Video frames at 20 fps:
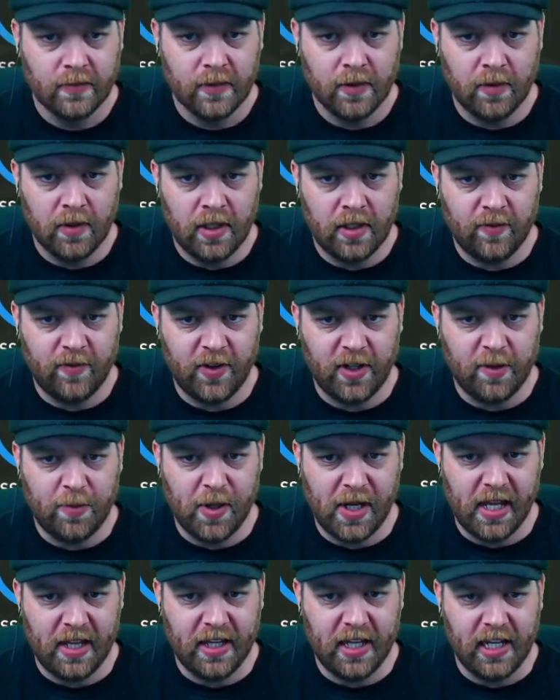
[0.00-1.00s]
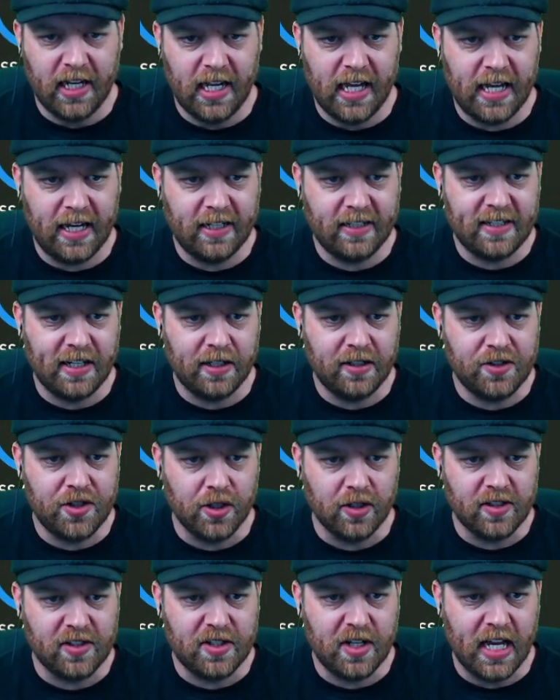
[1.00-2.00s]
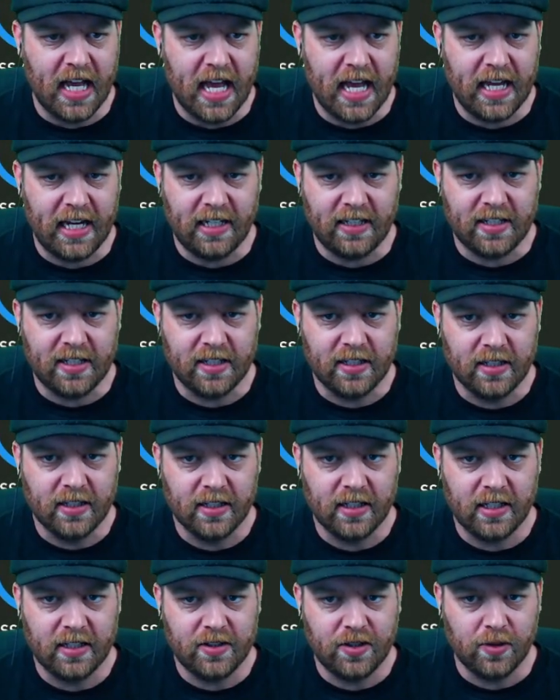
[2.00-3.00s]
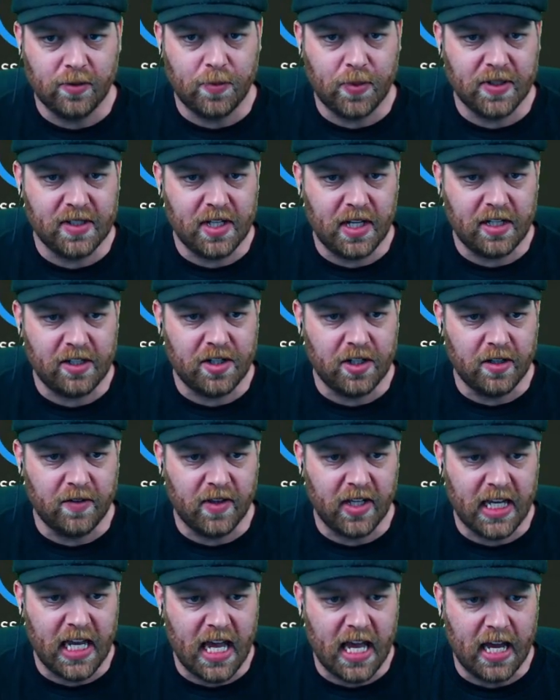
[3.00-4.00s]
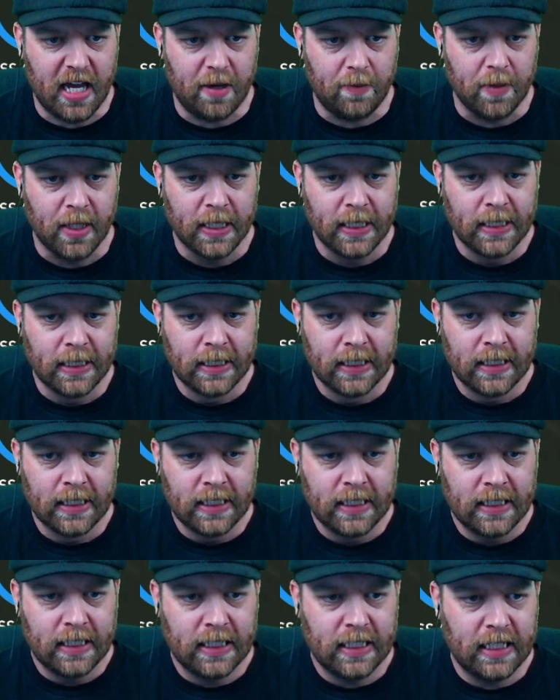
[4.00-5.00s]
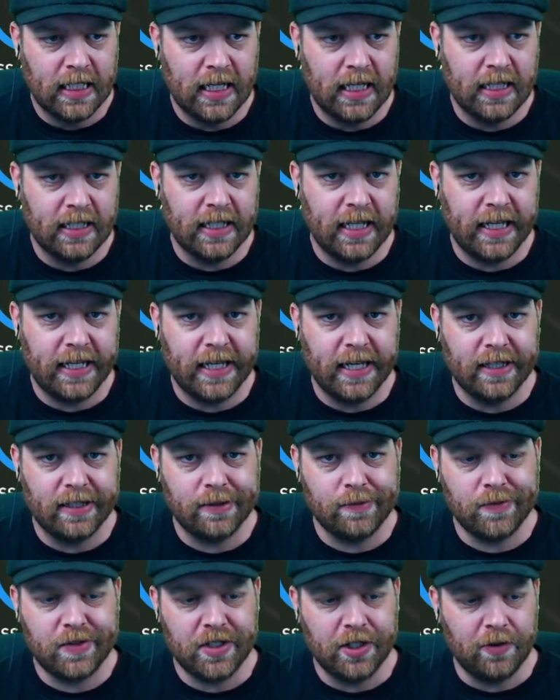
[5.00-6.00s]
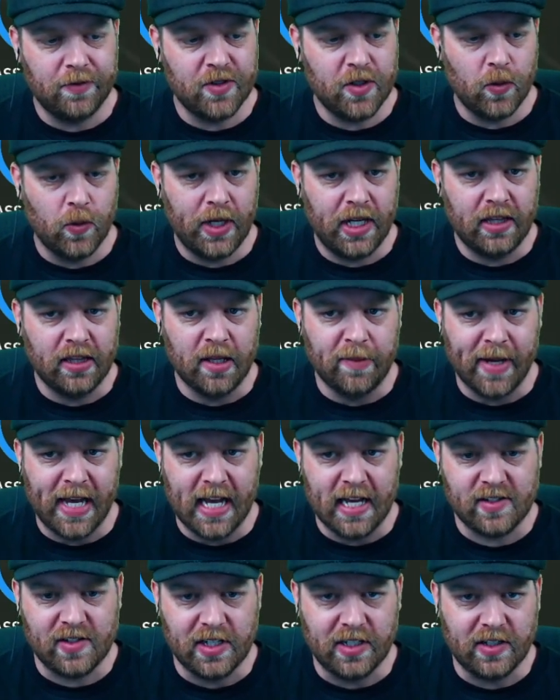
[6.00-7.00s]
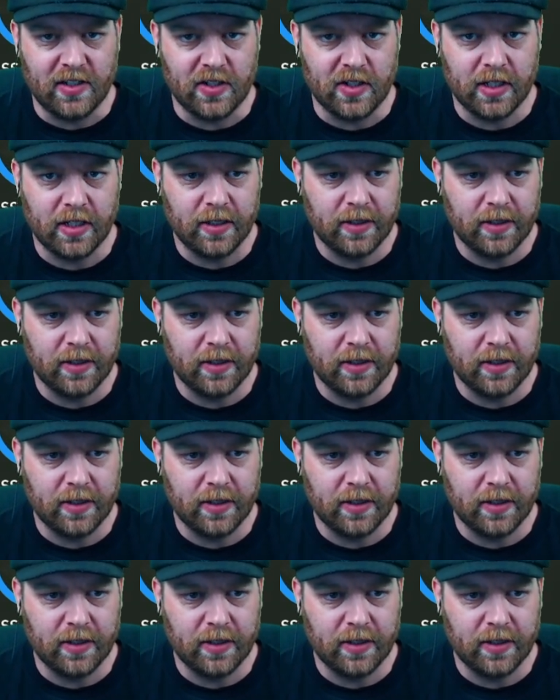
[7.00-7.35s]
Well, it fell apart there late. 10 shots to 8. They took possession of the game. And they get themselves a win, the bastards.